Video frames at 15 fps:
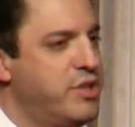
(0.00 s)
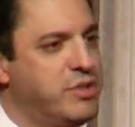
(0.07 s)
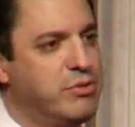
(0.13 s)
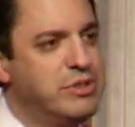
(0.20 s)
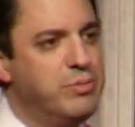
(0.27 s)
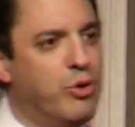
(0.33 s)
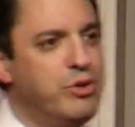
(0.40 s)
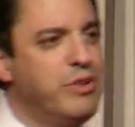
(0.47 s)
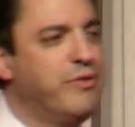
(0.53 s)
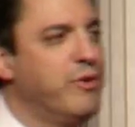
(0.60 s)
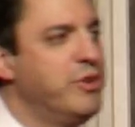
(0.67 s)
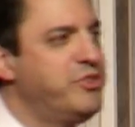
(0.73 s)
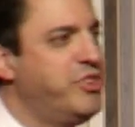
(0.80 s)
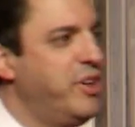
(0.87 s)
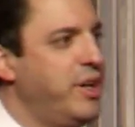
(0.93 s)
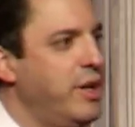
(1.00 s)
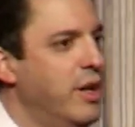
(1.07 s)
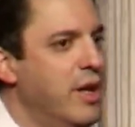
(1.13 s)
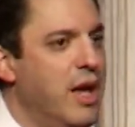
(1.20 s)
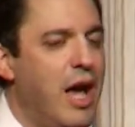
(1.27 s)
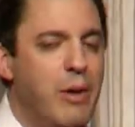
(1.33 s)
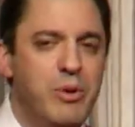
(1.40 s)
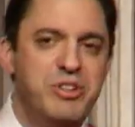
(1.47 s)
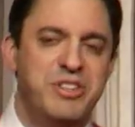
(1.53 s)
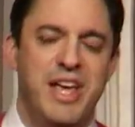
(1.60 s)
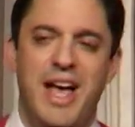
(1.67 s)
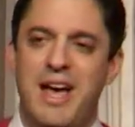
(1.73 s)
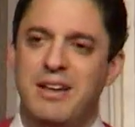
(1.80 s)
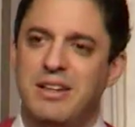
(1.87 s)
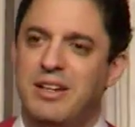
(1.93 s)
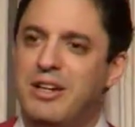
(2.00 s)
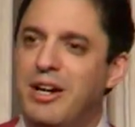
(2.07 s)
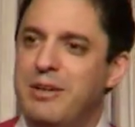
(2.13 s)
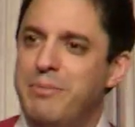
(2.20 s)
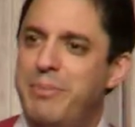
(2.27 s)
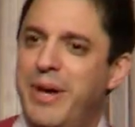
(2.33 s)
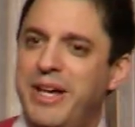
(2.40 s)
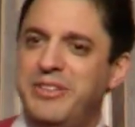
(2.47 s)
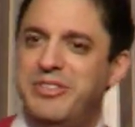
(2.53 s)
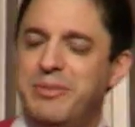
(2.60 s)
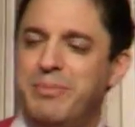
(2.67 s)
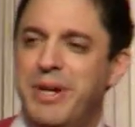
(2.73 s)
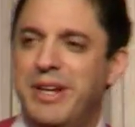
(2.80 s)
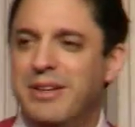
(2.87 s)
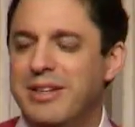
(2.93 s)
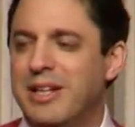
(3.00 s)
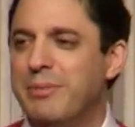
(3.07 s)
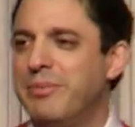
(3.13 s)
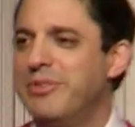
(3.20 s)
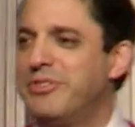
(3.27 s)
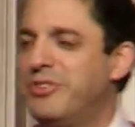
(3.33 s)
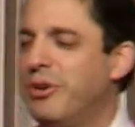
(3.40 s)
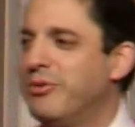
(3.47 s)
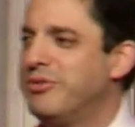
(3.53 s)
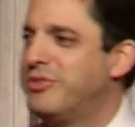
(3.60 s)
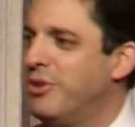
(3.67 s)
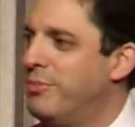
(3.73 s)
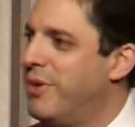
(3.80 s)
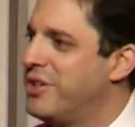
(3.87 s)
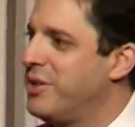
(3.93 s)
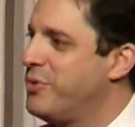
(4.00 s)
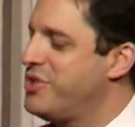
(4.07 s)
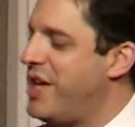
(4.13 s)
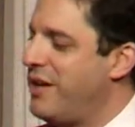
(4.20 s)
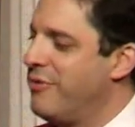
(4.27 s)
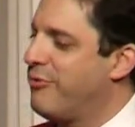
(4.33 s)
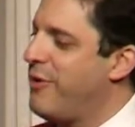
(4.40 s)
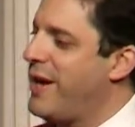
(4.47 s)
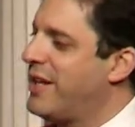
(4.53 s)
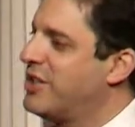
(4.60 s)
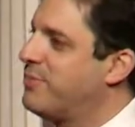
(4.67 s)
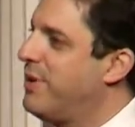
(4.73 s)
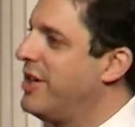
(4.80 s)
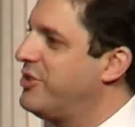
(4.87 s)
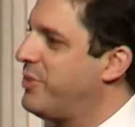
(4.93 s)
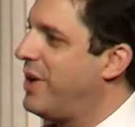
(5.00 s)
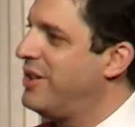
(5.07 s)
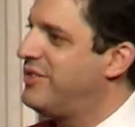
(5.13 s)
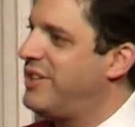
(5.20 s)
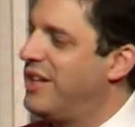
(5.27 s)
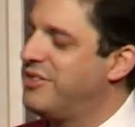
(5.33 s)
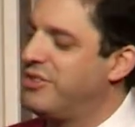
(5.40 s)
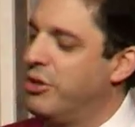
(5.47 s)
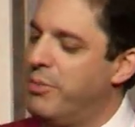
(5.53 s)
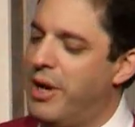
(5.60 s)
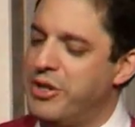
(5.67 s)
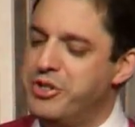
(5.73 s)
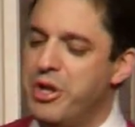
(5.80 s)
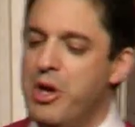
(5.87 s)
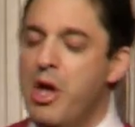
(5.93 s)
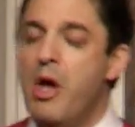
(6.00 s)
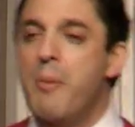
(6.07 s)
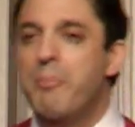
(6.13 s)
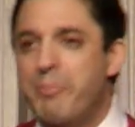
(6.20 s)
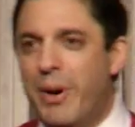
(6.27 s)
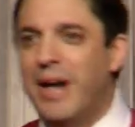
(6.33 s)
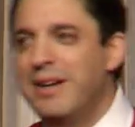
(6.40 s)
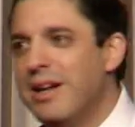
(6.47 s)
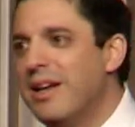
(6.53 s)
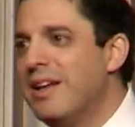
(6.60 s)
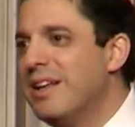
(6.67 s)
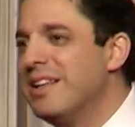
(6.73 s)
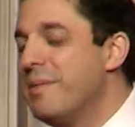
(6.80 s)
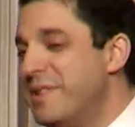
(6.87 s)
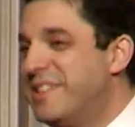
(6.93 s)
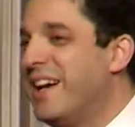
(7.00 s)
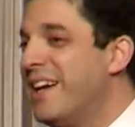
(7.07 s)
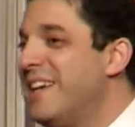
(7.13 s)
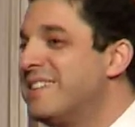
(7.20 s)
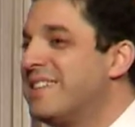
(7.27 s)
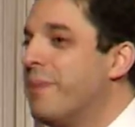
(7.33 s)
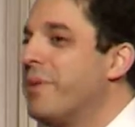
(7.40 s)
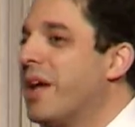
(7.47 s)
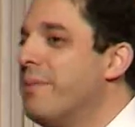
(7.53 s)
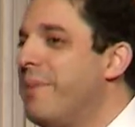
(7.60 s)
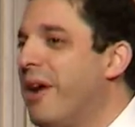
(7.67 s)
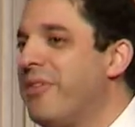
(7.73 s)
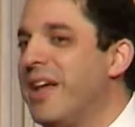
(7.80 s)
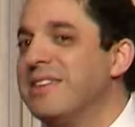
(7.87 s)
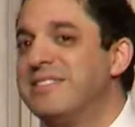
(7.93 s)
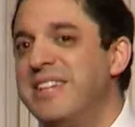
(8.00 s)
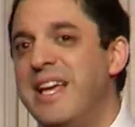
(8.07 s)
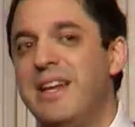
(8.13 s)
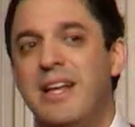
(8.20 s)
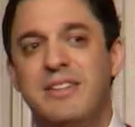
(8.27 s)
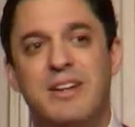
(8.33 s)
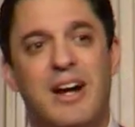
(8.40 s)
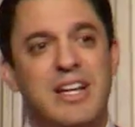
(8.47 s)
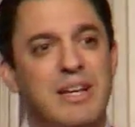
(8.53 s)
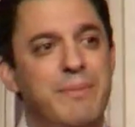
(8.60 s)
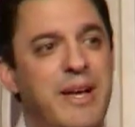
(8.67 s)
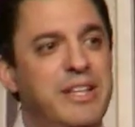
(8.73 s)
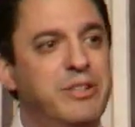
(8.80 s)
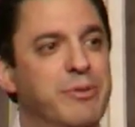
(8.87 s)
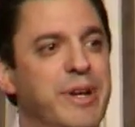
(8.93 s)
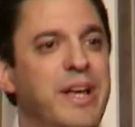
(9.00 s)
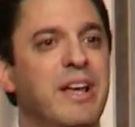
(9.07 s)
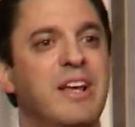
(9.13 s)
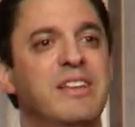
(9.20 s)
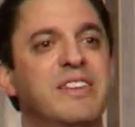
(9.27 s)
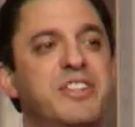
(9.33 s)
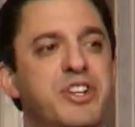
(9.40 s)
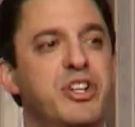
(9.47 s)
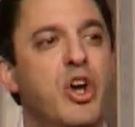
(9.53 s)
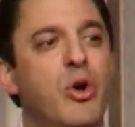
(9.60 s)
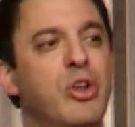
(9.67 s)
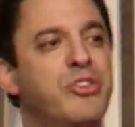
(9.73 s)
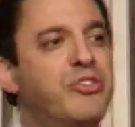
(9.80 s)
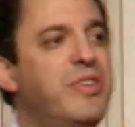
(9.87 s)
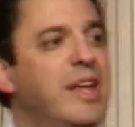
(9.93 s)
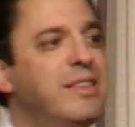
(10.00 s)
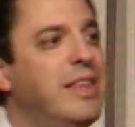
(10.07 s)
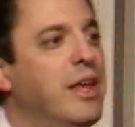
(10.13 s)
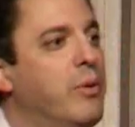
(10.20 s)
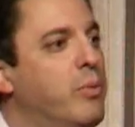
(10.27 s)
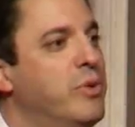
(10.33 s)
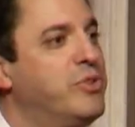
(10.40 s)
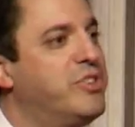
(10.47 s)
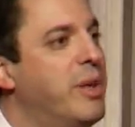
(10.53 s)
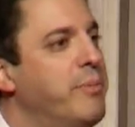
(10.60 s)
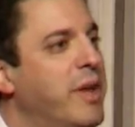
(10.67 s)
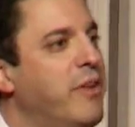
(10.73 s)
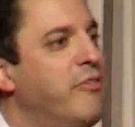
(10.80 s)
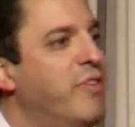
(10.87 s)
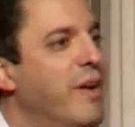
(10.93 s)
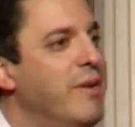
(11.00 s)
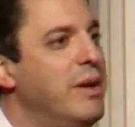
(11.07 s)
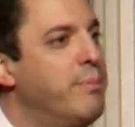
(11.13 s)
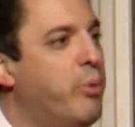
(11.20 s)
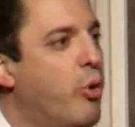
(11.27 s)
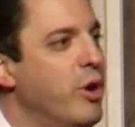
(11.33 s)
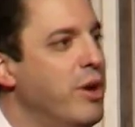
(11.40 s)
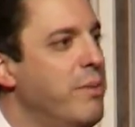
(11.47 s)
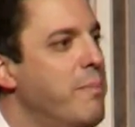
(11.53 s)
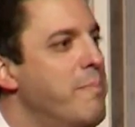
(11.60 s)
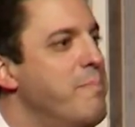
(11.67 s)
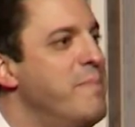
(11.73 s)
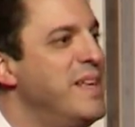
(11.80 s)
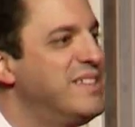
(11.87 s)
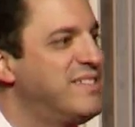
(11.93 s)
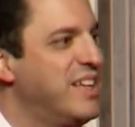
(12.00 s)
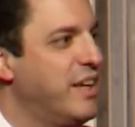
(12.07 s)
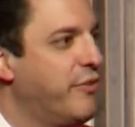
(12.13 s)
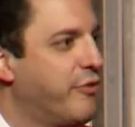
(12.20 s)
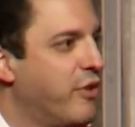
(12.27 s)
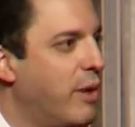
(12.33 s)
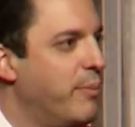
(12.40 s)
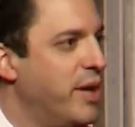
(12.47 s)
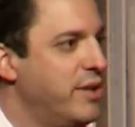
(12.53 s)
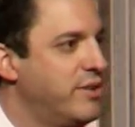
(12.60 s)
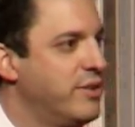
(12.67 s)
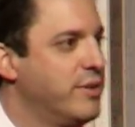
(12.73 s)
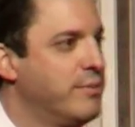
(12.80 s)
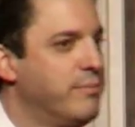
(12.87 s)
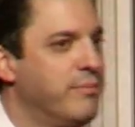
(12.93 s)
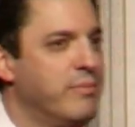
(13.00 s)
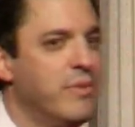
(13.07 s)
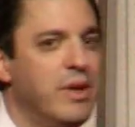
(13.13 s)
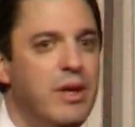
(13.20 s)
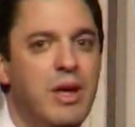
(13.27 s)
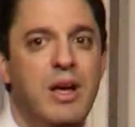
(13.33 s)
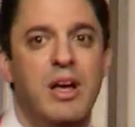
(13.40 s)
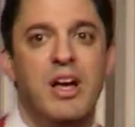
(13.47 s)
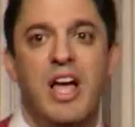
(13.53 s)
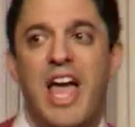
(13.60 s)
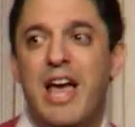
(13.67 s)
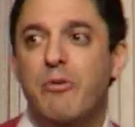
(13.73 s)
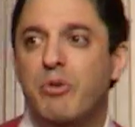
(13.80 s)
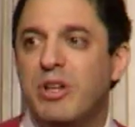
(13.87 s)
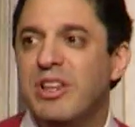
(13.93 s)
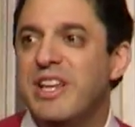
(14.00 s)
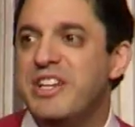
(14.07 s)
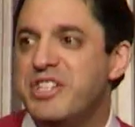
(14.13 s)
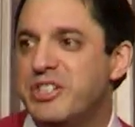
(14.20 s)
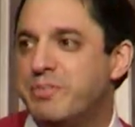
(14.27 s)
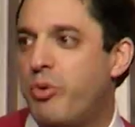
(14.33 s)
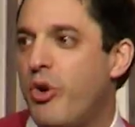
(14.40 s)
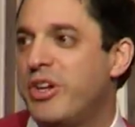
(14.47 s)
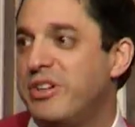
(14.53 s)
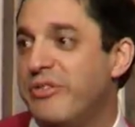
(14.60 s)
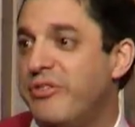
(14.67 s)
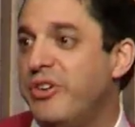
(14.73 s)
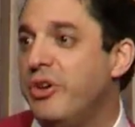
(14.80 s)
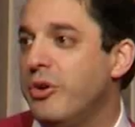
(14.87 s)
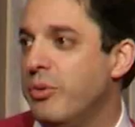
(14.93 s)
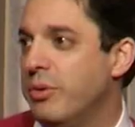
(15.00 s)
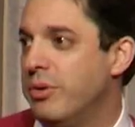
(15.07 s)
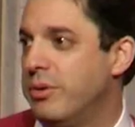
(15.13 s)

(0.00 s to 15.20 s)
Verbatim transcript: there was more diversity. I wish they hadn't cut and pasted me a little so much. I wish they hadn't frankenspliced what I'd said so much. But let me tell you something about that CNN documentary. Did you notice that there was something very important missing from it? A religious point of view.